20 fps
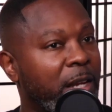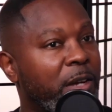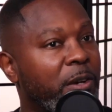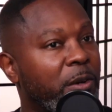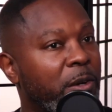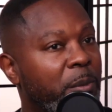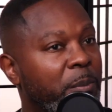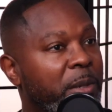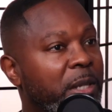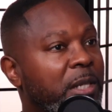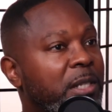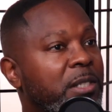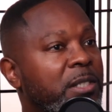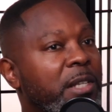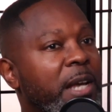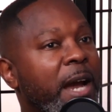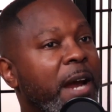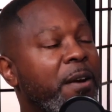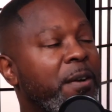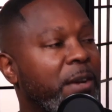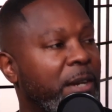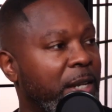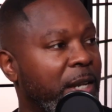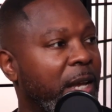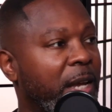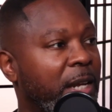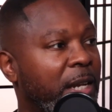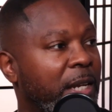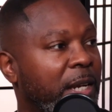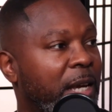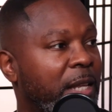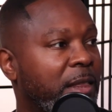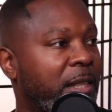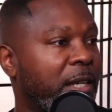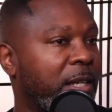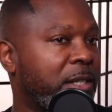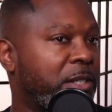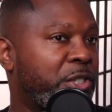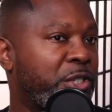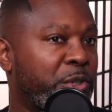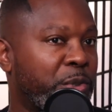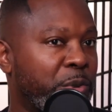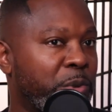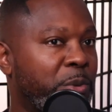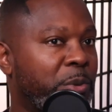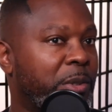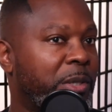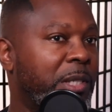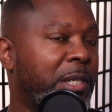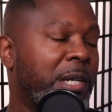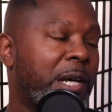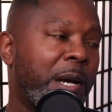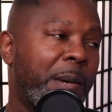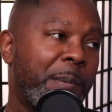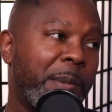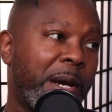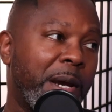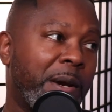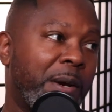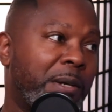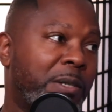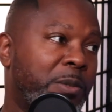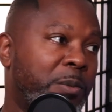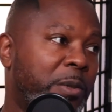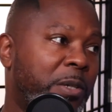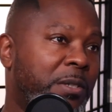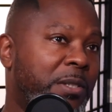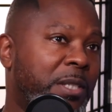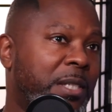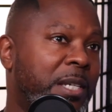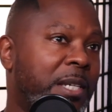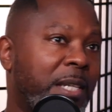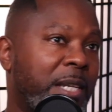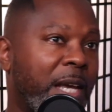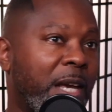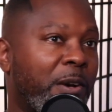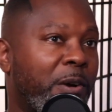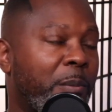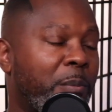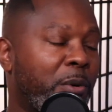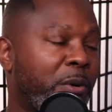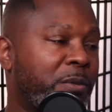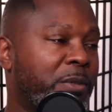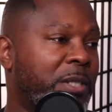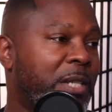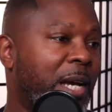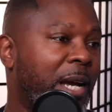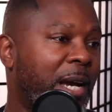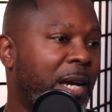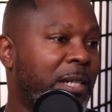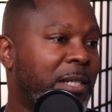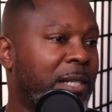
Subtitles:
They're going to be desiring that. And I think it's true within our marriage. We've seen that on both sides.